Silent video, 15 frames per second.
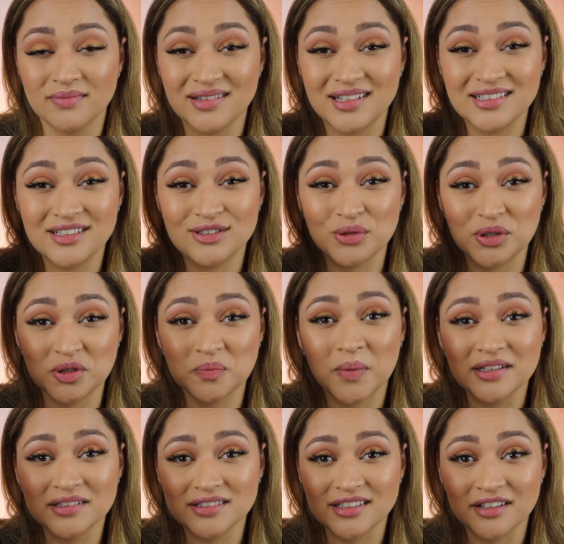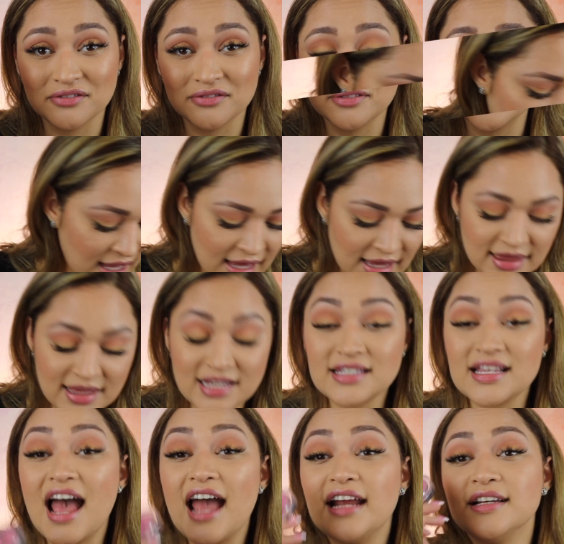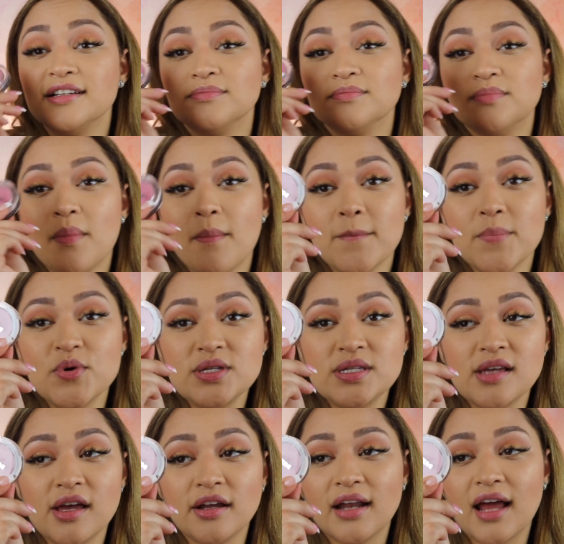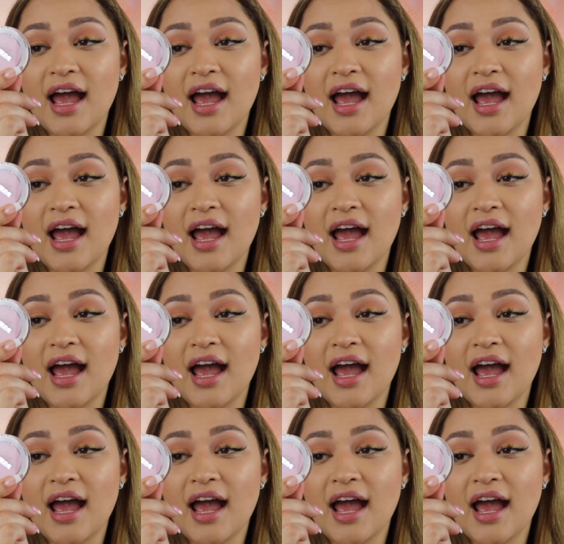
This is so expensive. Next item, Busan.